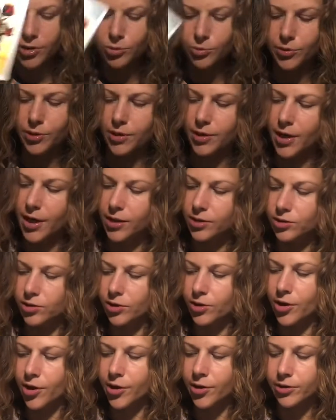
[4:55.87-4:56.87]
going to ask the
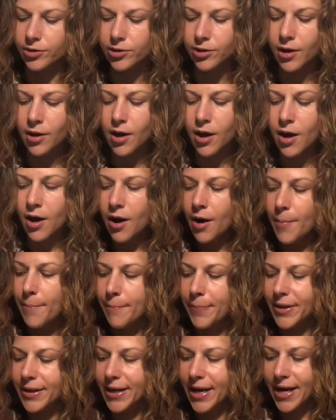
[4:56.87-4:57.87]
cards.
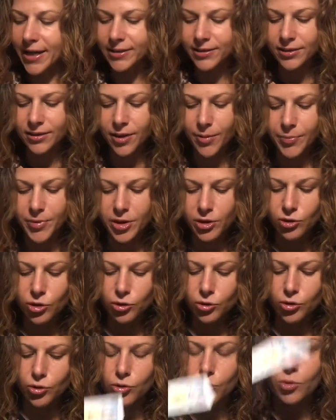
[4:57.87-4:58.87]
But it has something to
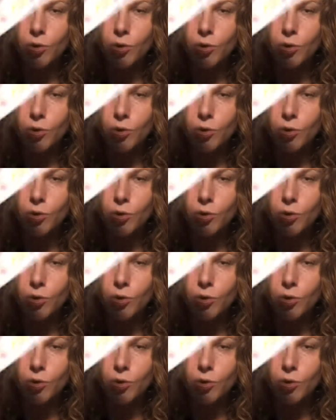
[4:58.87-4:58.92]
do